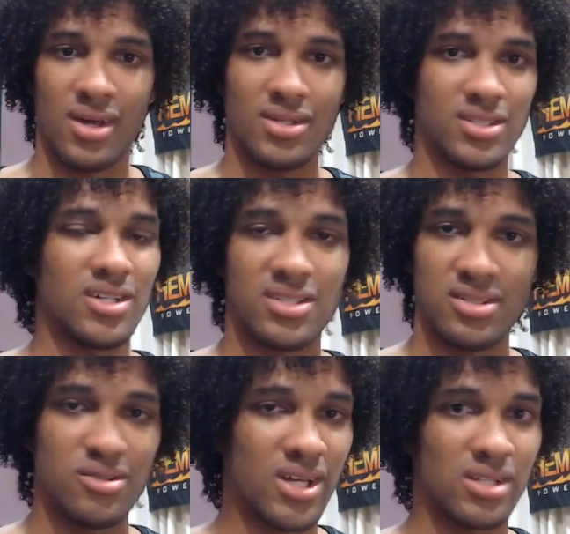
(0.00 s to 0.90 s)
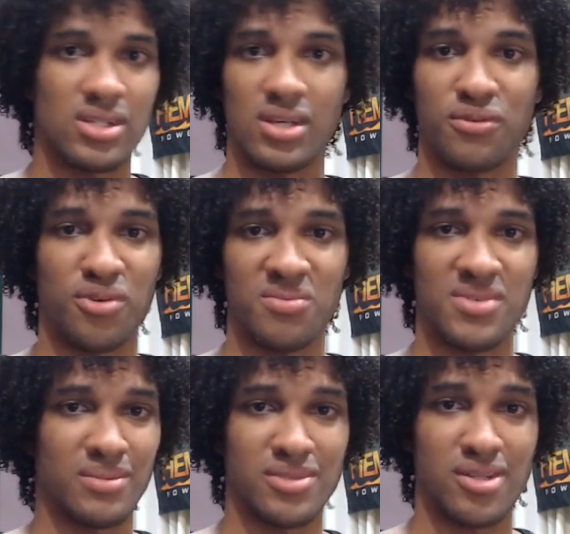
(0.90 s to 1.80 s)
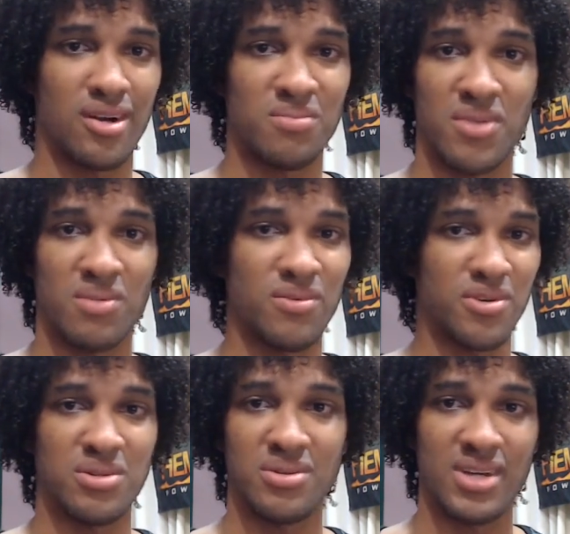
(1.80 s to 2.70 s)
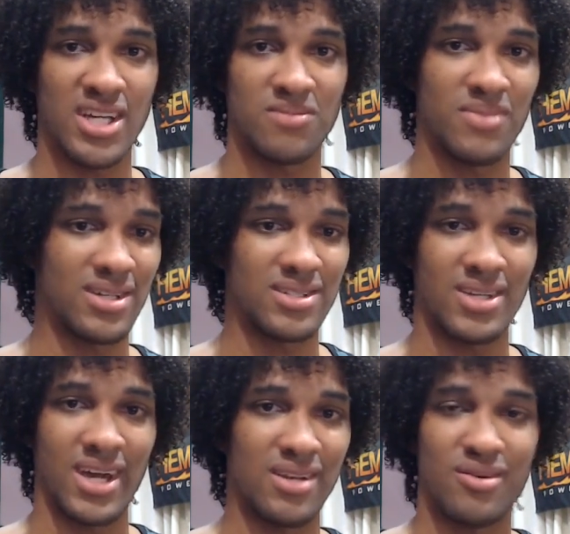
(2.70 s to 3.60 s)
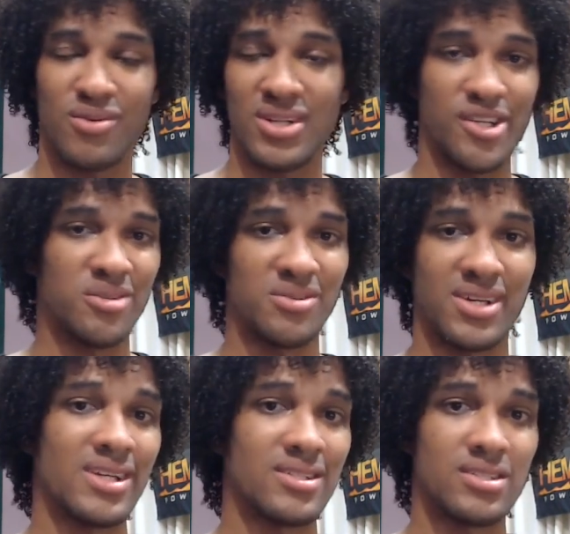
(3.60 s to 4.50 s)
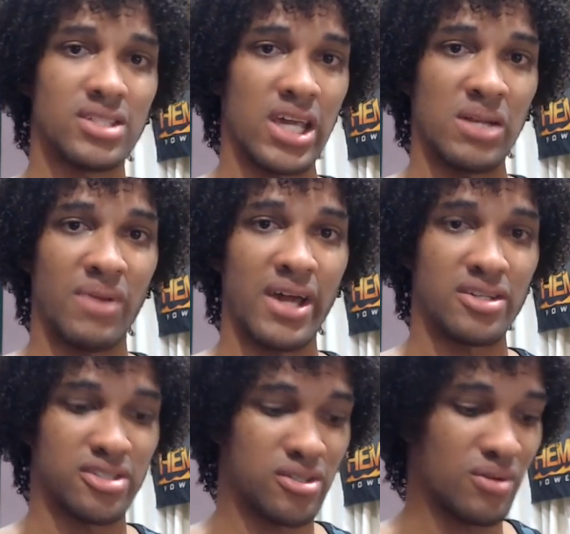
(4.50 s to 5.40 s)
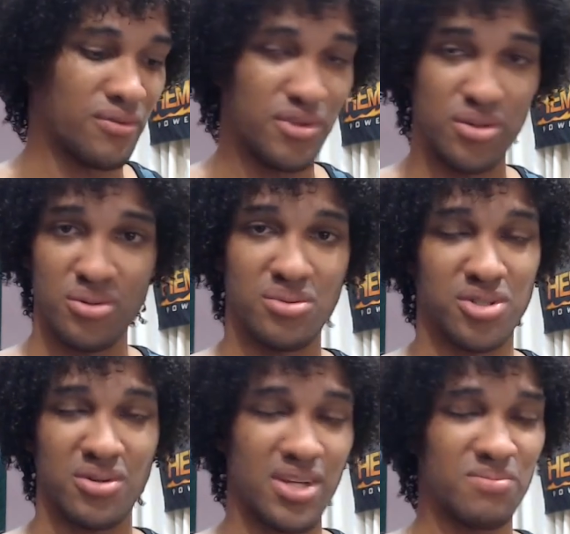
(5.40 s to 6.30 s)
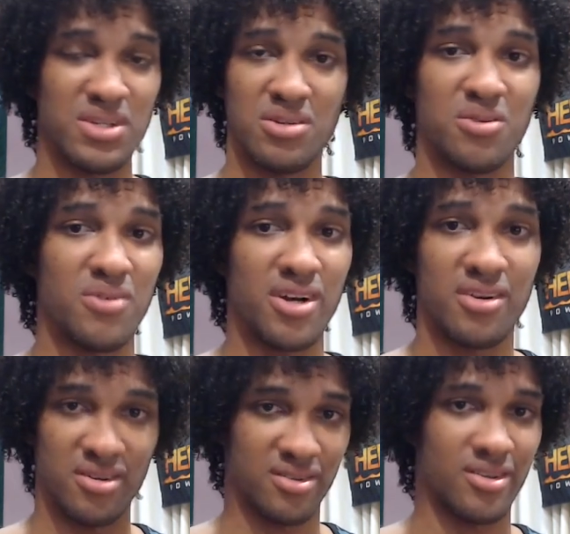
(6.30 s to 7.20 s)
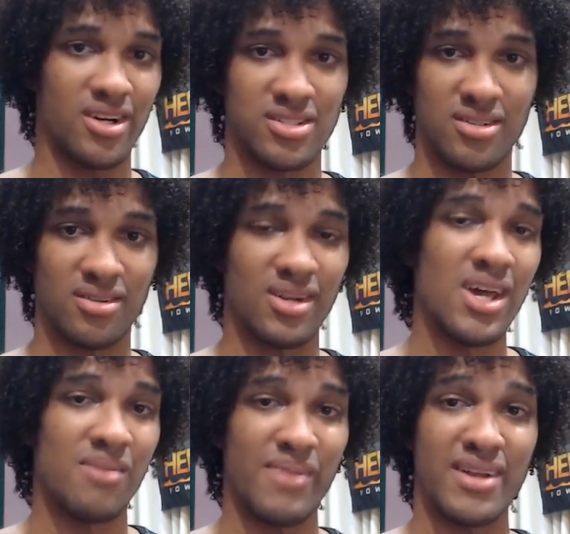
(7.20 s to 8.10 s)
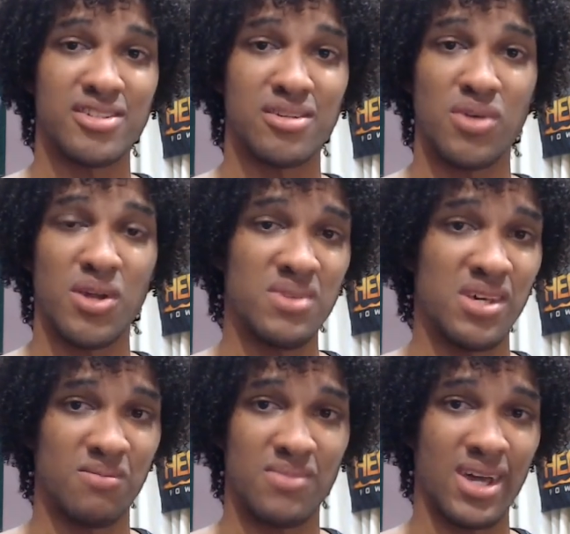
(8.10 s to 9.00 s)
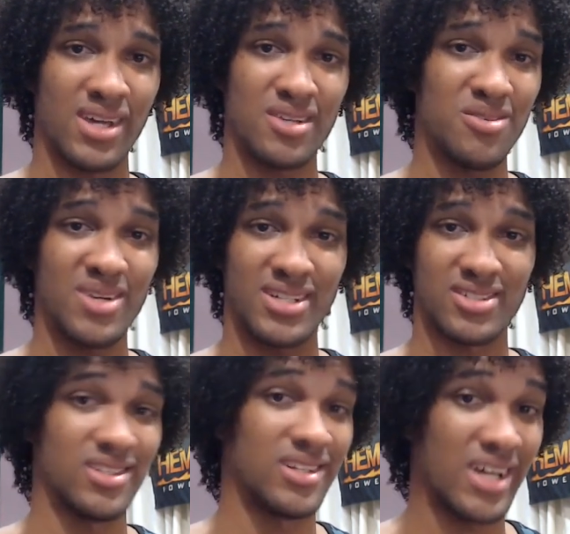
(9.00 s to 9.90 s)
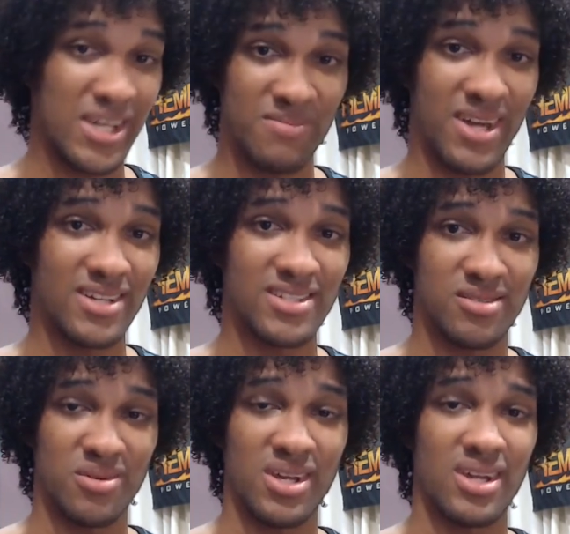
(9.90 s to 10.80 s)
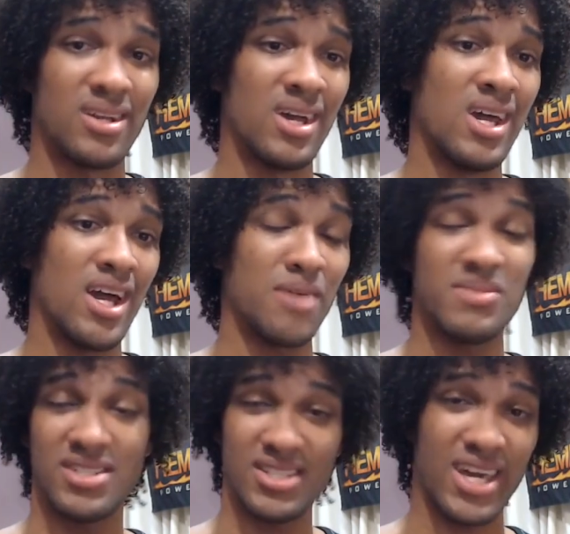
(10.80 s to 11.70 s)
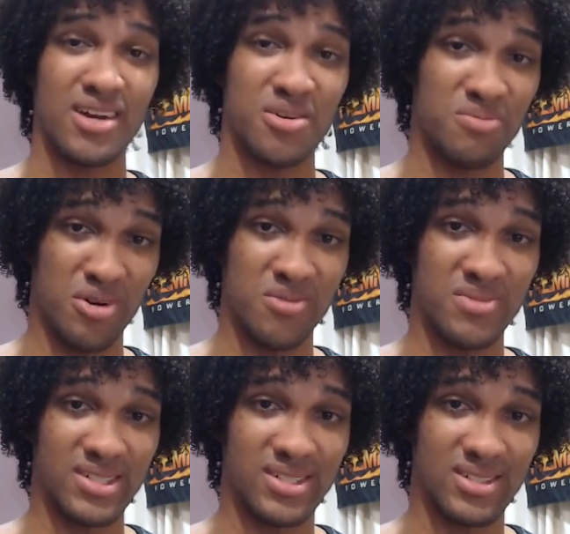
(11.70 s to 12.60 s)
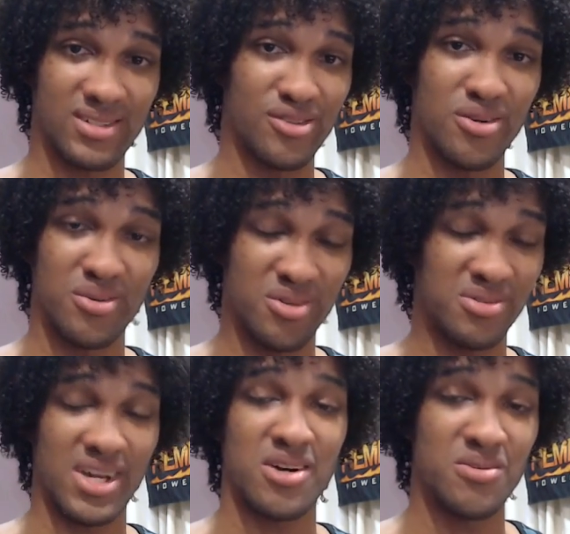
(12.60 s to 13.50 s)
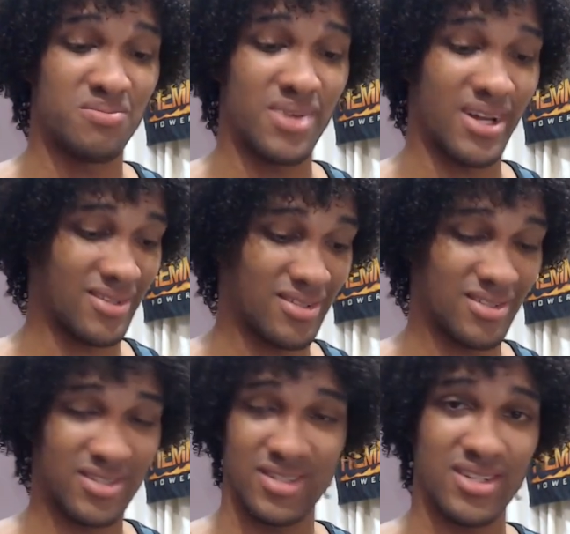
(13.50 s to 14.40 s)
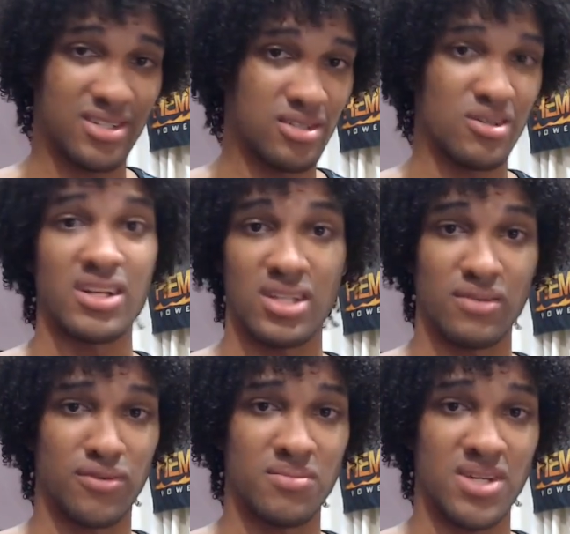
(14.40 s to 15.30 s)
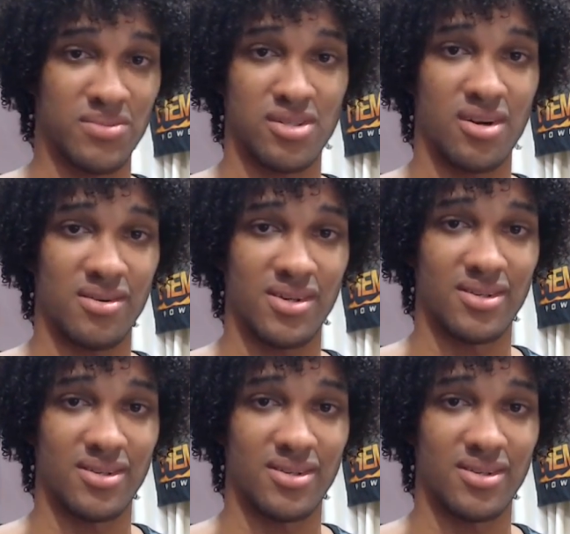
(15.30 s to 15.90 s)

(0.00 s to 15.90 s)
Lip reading: She doesn't do anything for me, I'm sorry, maybe for you guys, but I really don't get entertained by her. So let me know, what are your thoughts on Madison Rayne being back, and do you actually like Madison Rayne? I mean, she had her moments, no doubt, but she doesn't do anything for me, I'm sorry.